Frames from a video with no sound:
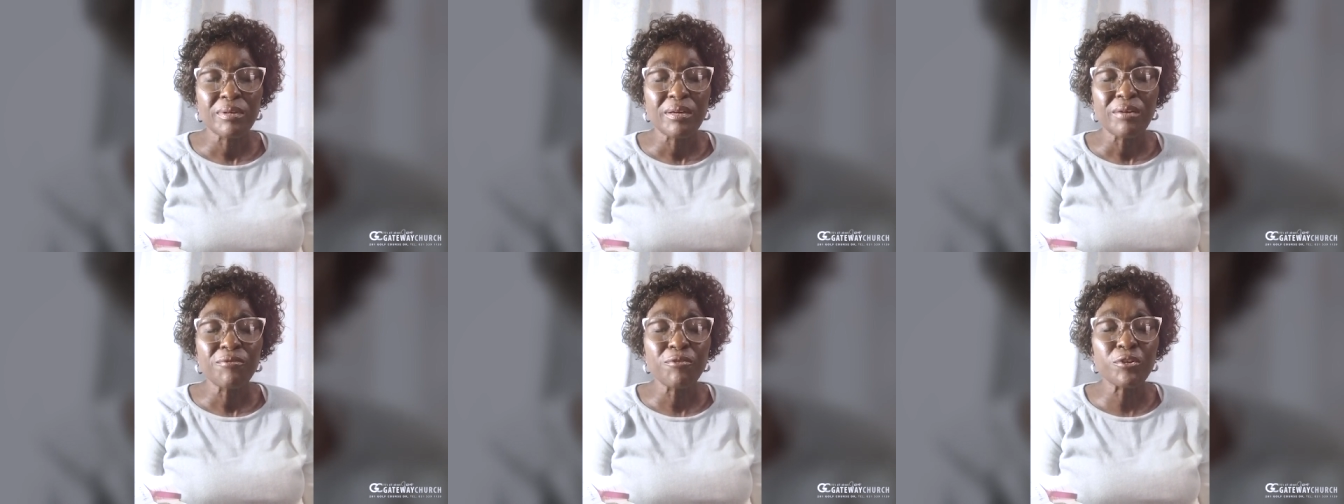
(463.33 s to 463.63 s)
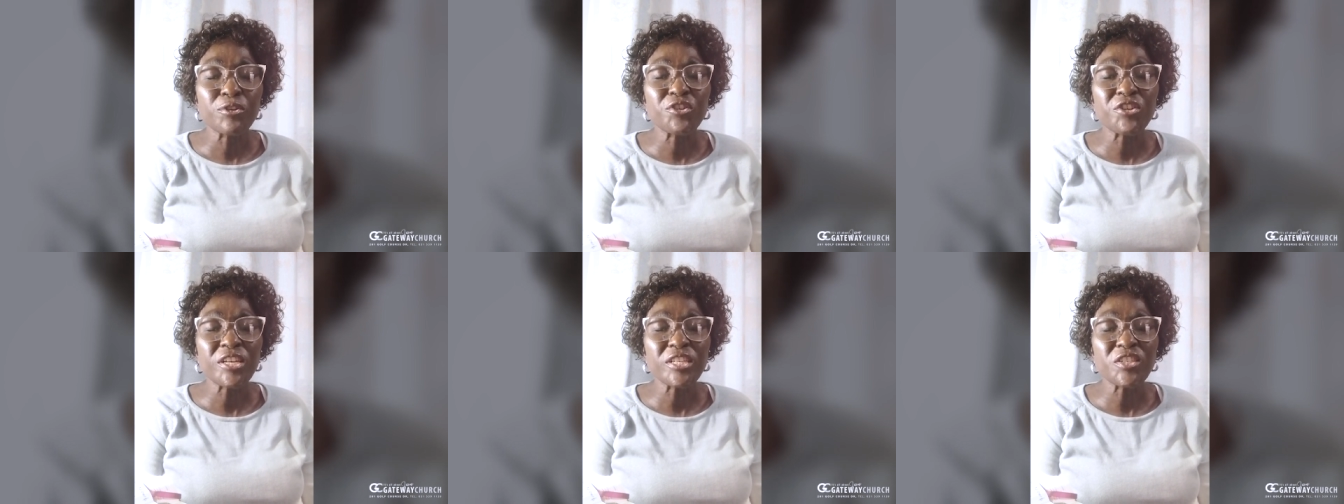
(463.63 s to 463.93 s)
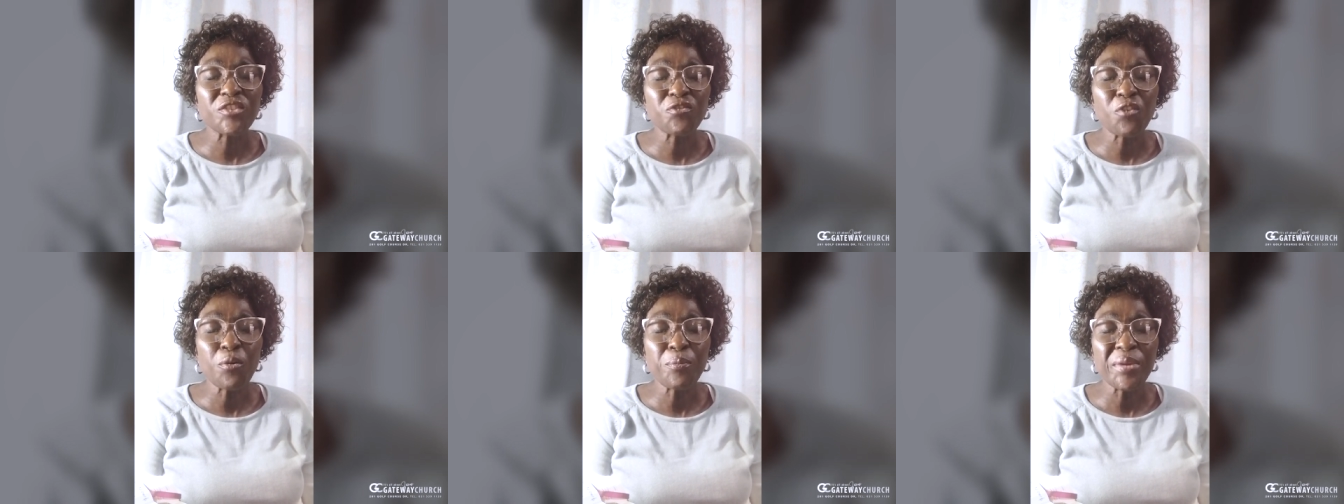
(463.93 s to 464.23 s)
for
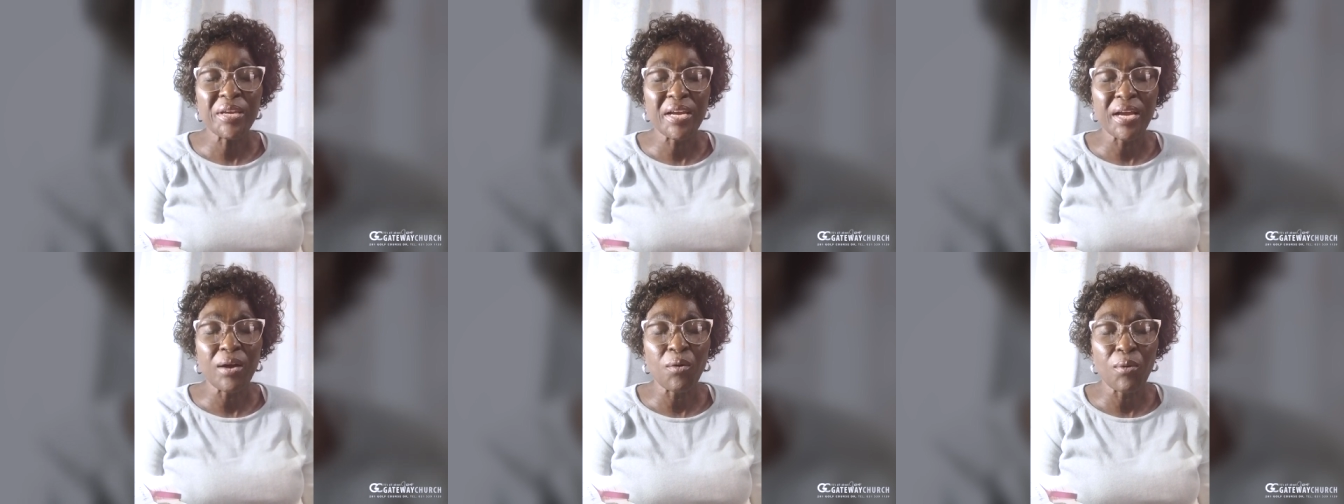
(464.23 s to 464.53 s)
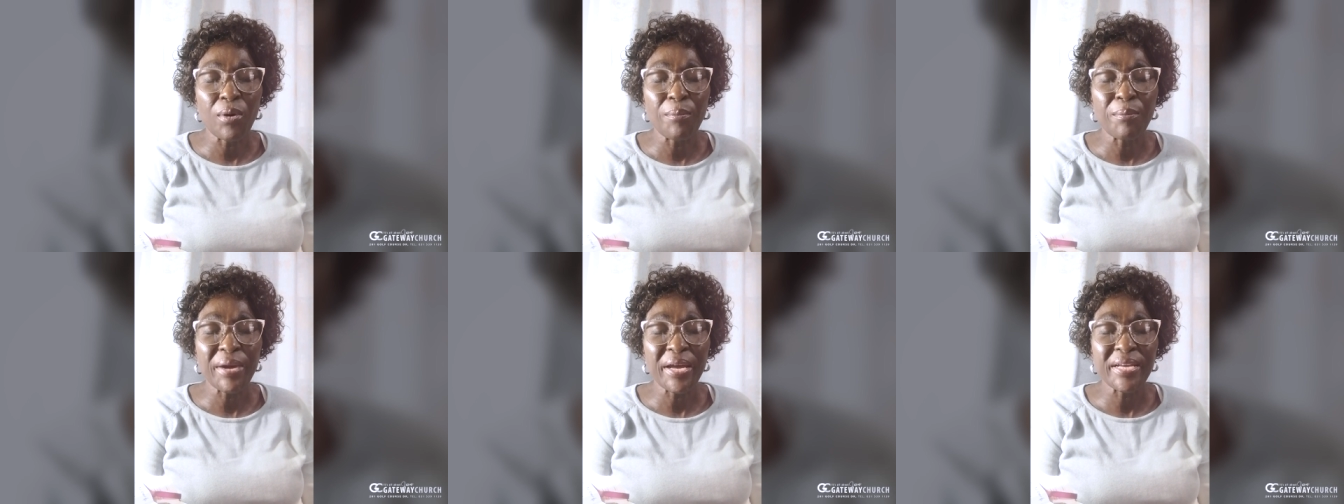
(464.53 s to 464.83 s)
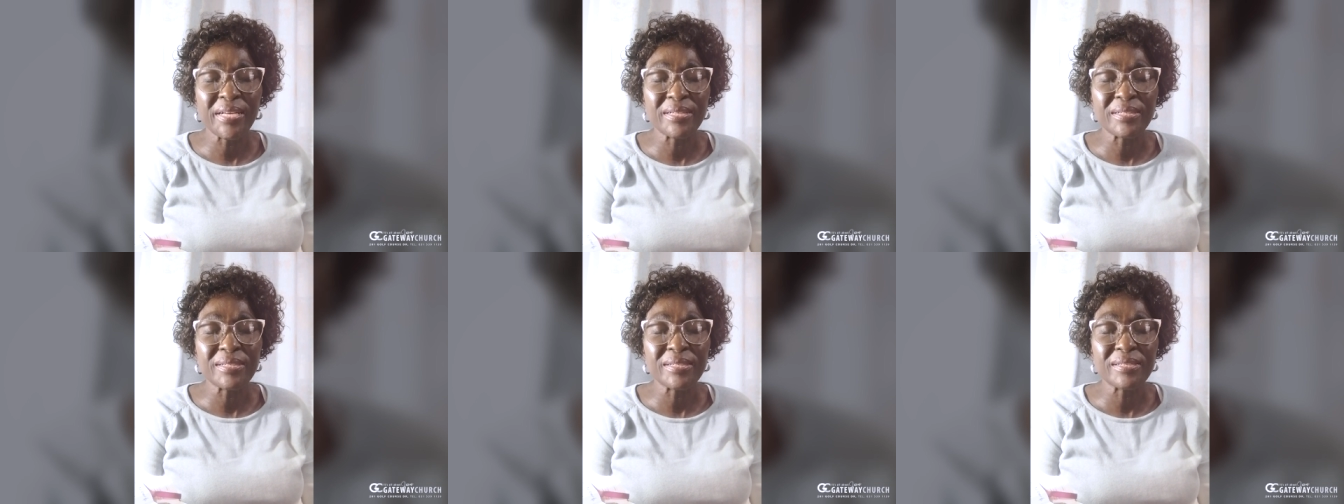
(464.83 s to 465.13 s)
transforming our
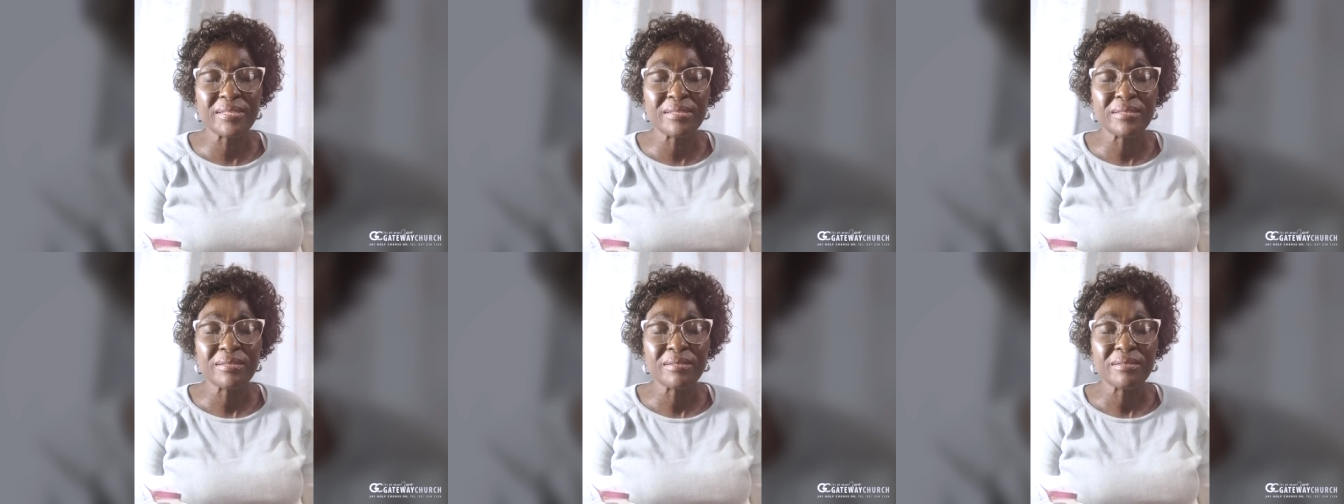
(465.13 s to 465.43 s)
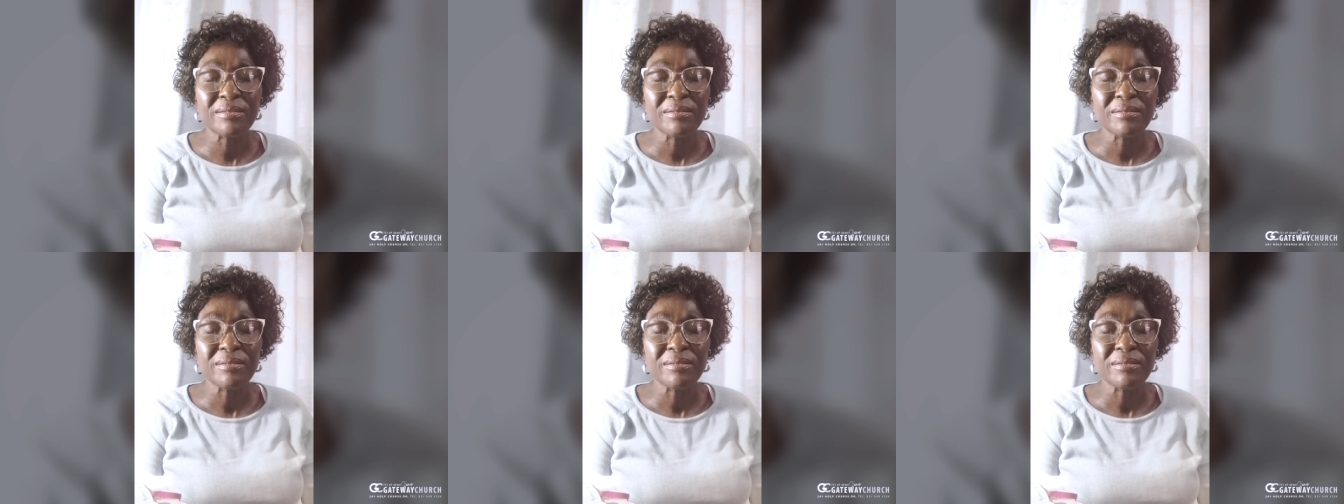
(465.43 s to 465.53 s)
minds.